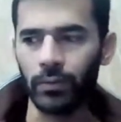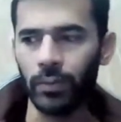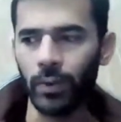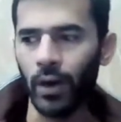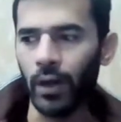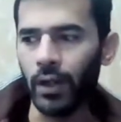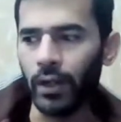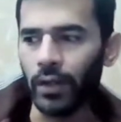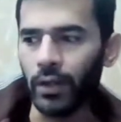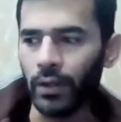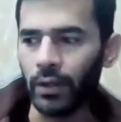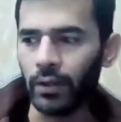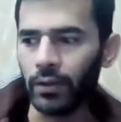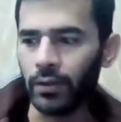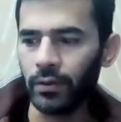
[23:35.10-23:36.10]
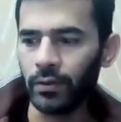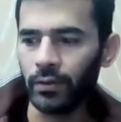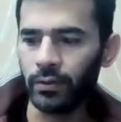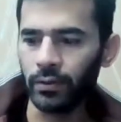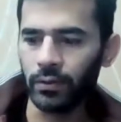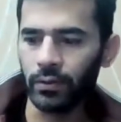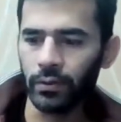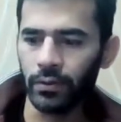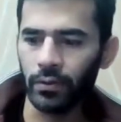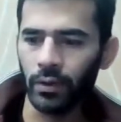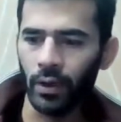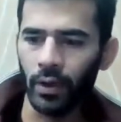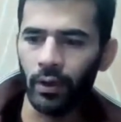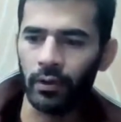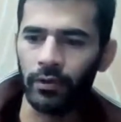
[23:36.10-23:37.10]
partly
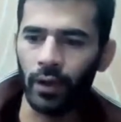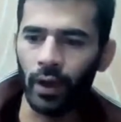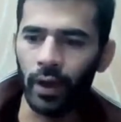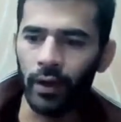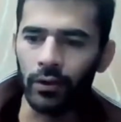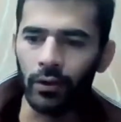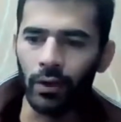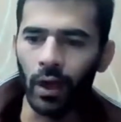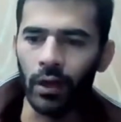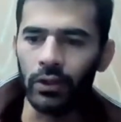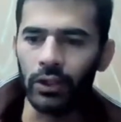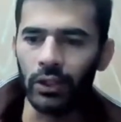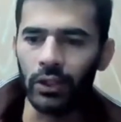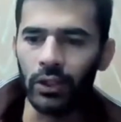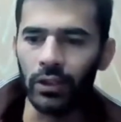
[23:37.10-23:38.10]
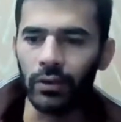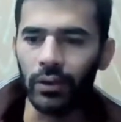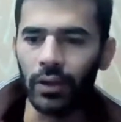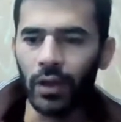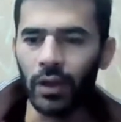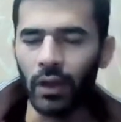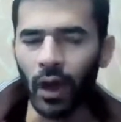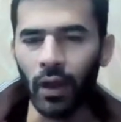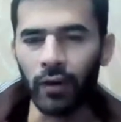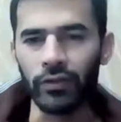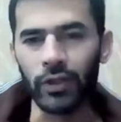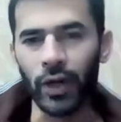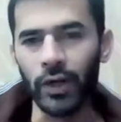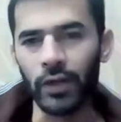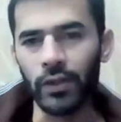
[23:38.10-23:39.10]
is that you can't really, I've
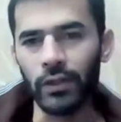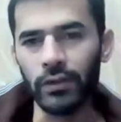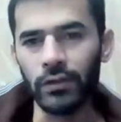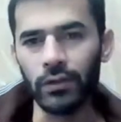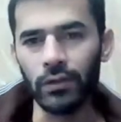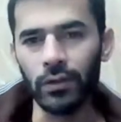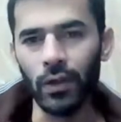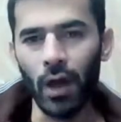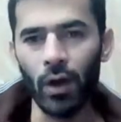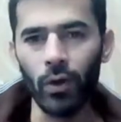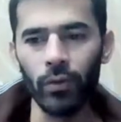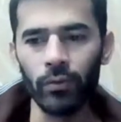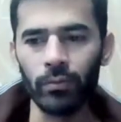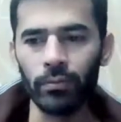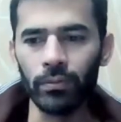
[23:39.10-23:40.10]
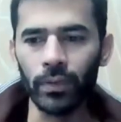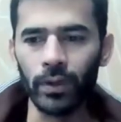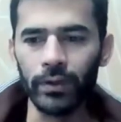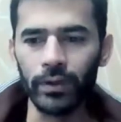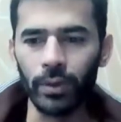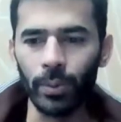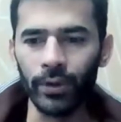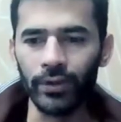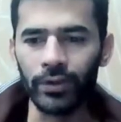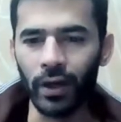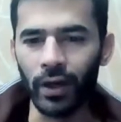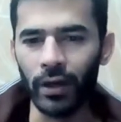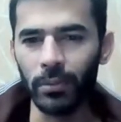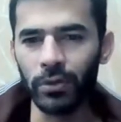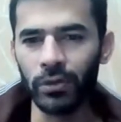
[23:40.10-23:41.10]
tried this now multiple
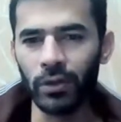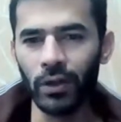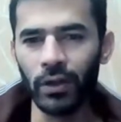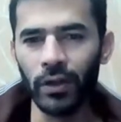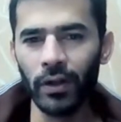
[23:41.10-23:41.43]
times.